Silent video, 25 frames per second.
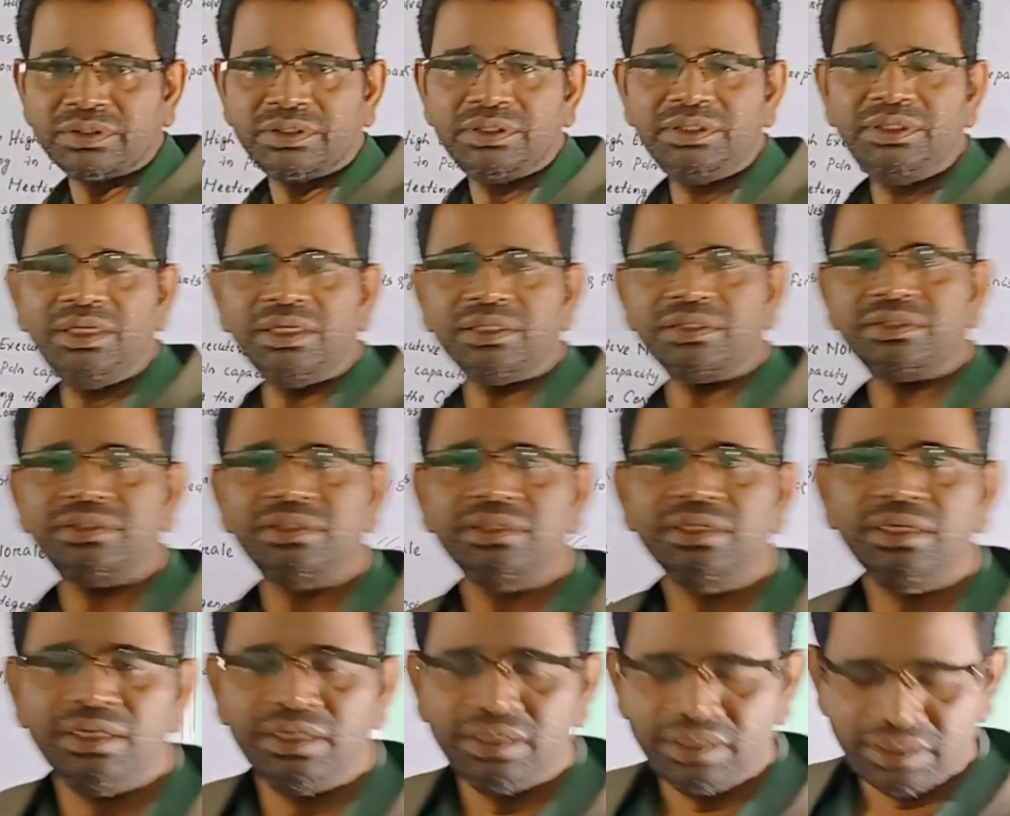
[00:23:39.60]

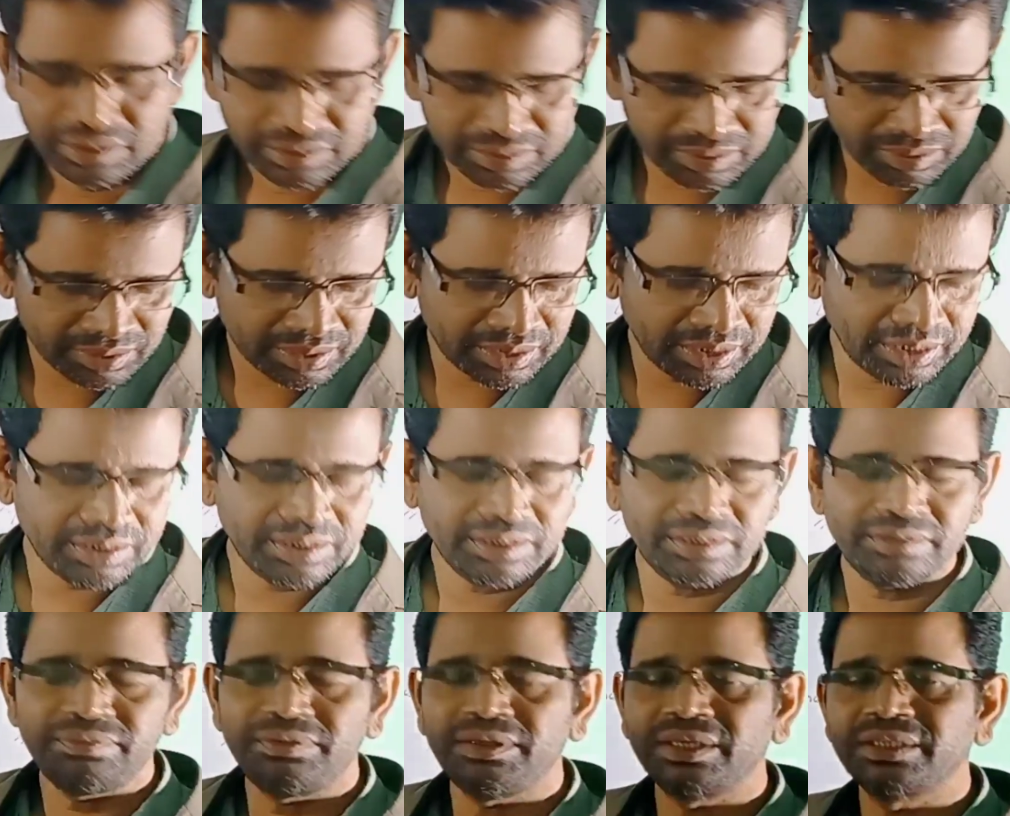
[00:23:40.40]
Yes, the
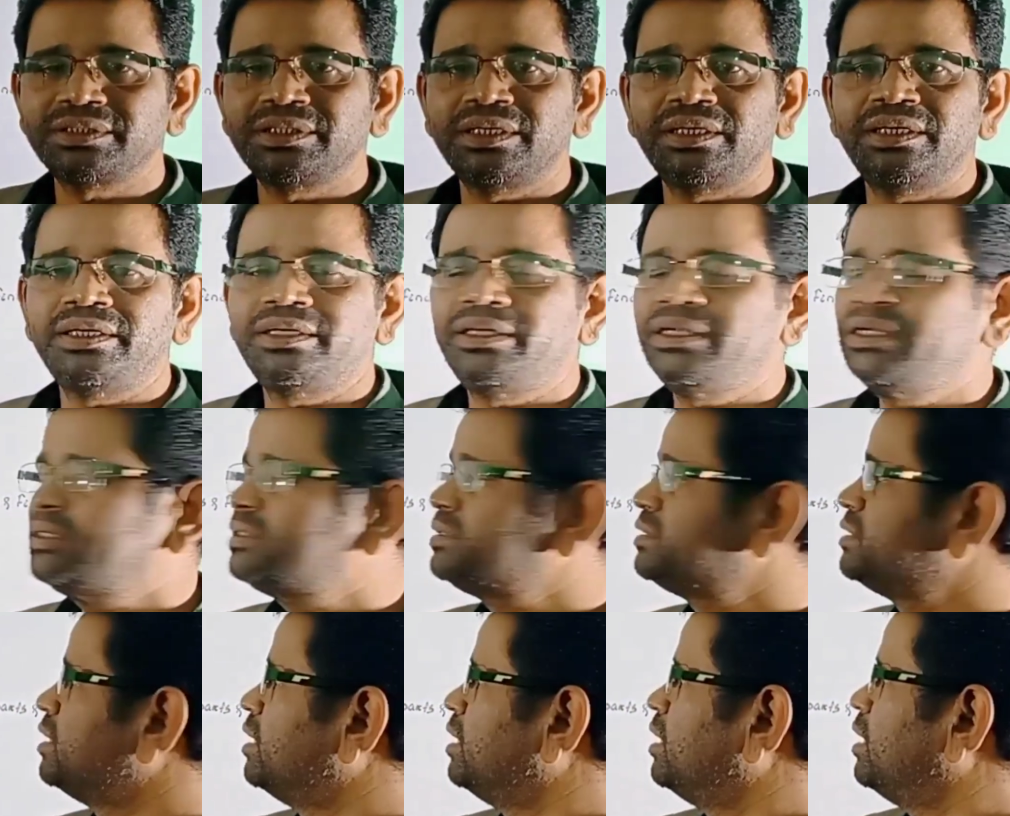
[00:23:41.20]
credit
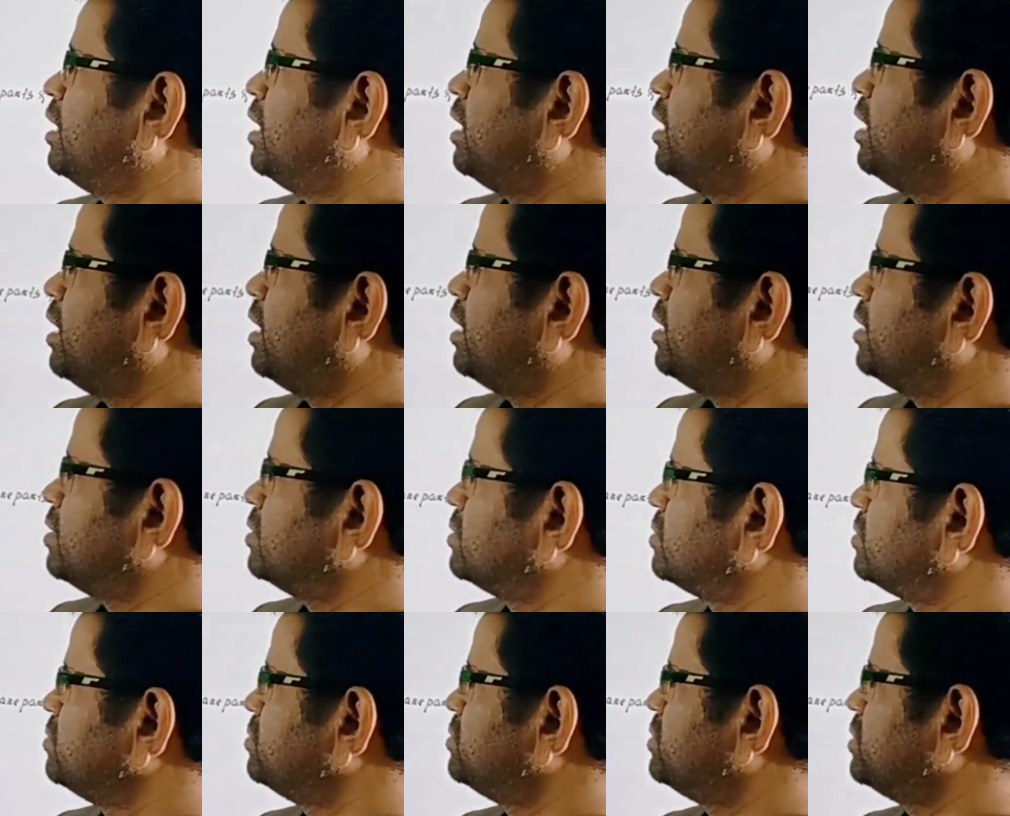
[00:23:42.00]
facilities
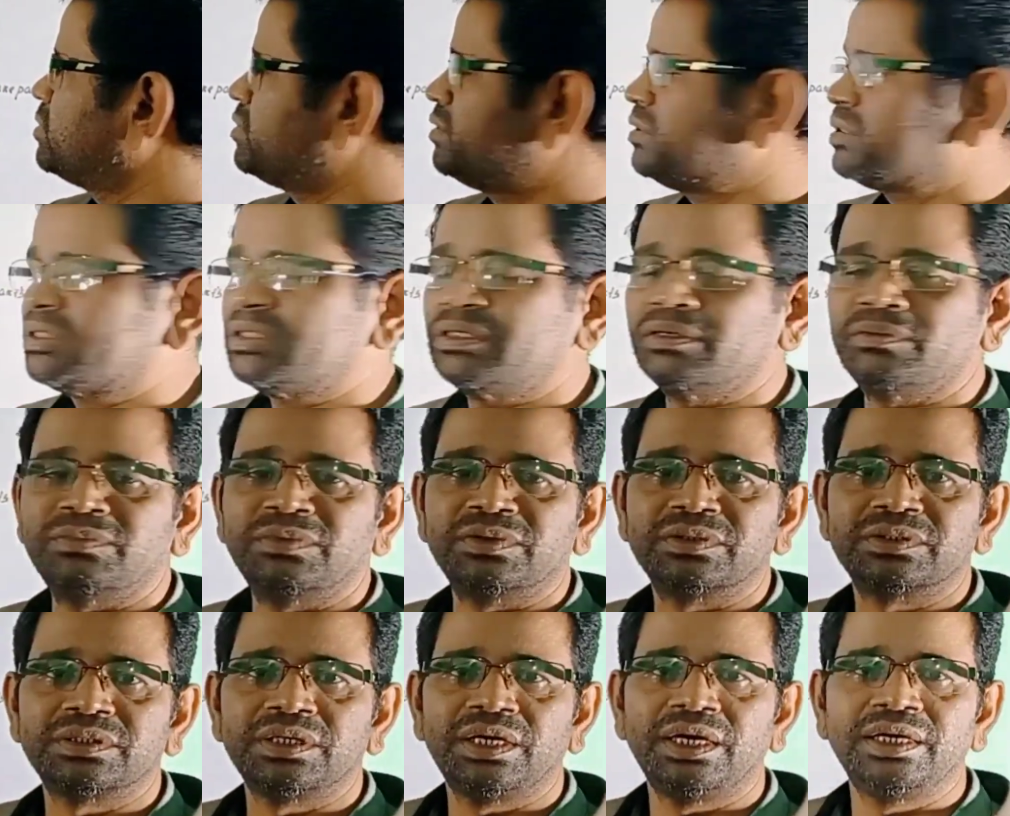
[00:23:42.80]
to the customers.